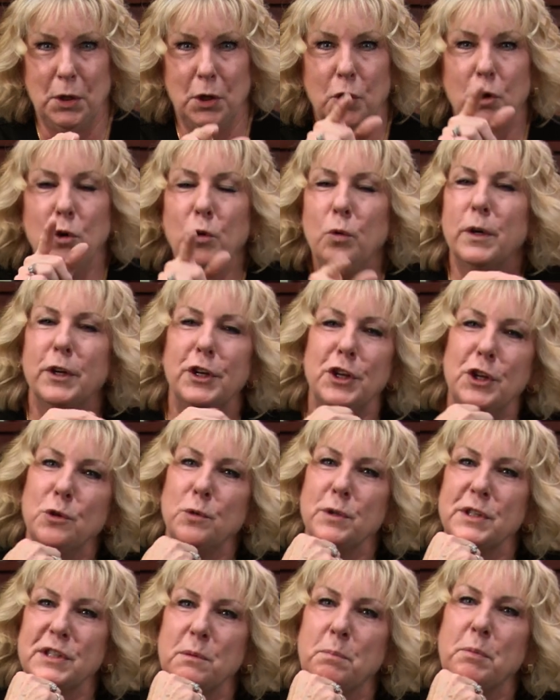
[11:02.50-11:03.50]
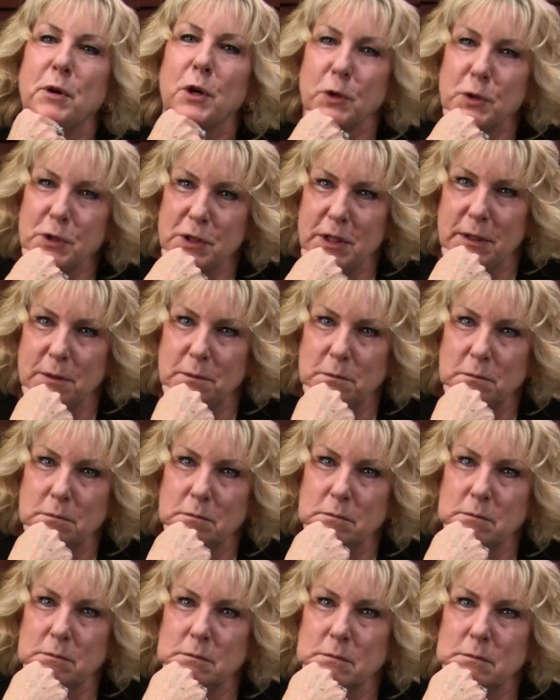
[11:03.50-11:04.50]
Who are you as a person?
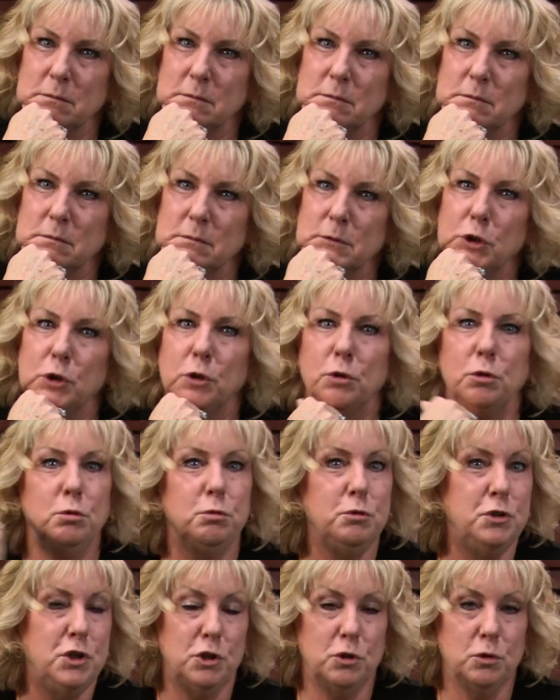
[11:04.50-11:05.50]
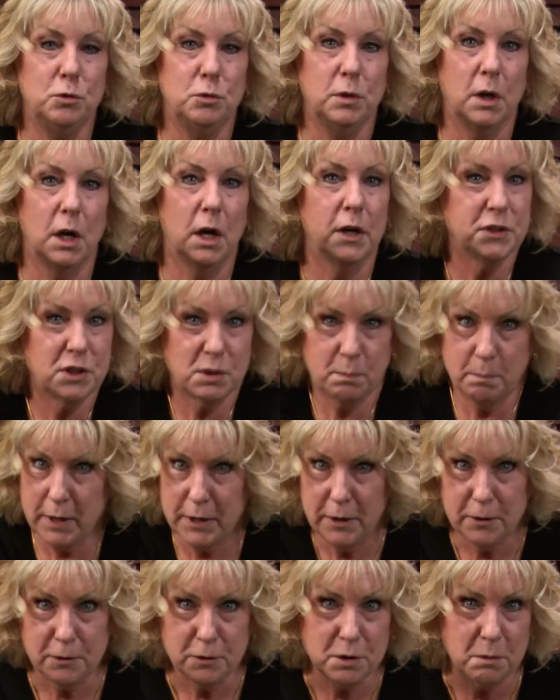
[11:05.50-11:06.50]
Who do you
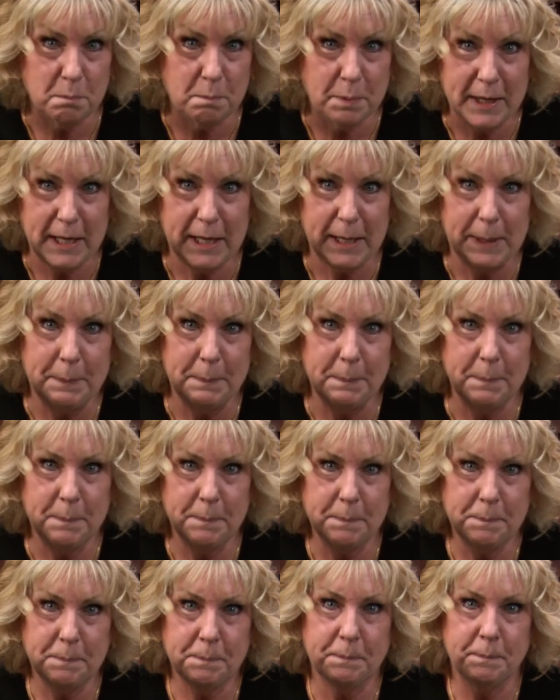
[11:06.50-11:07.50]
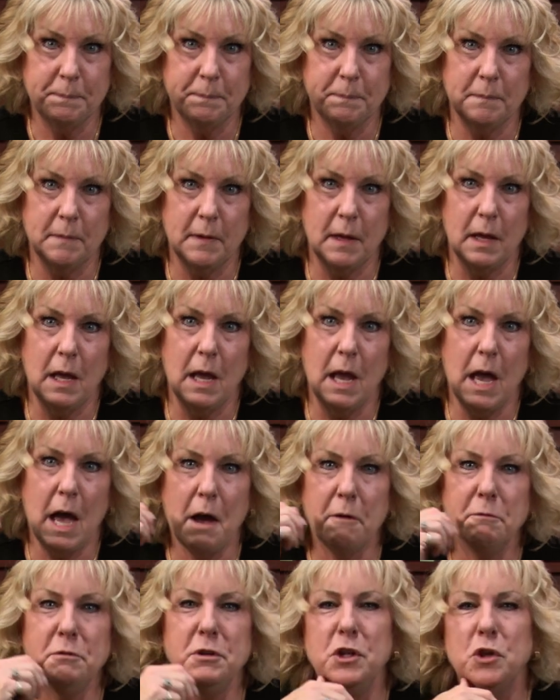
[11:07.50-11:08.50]
aspire to be?
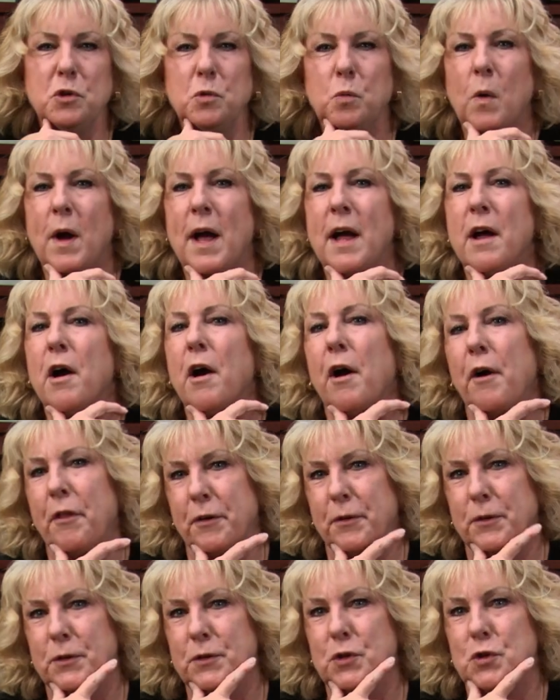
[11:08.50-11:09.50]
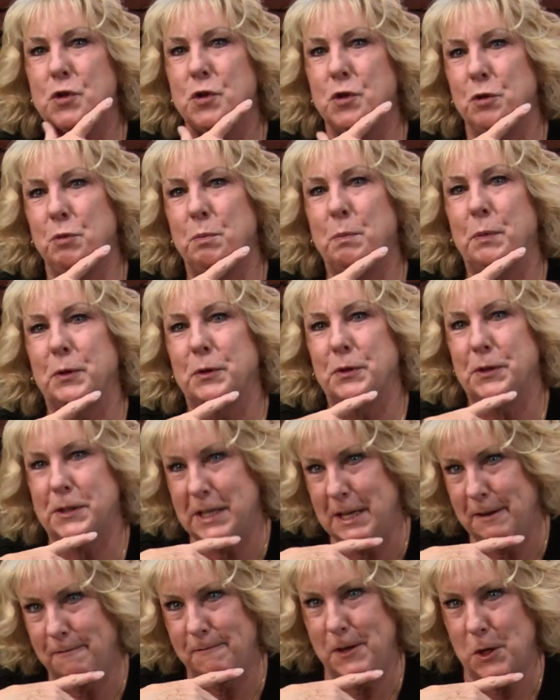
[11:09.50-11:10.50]
How do you want others to
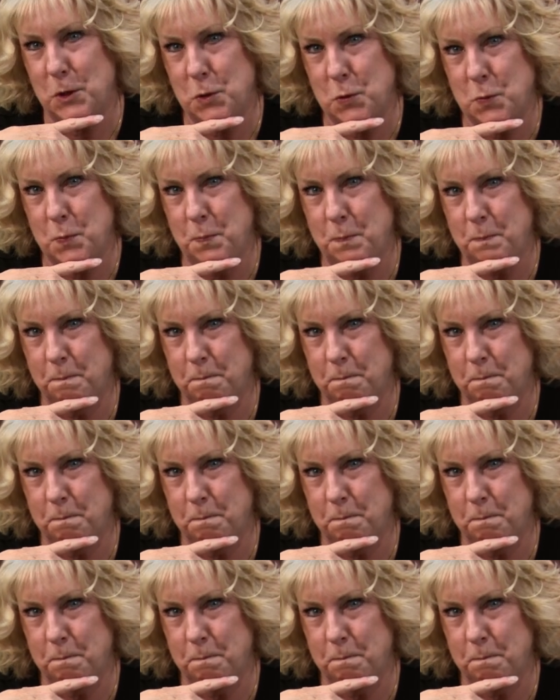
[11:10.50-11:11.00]
perceive you?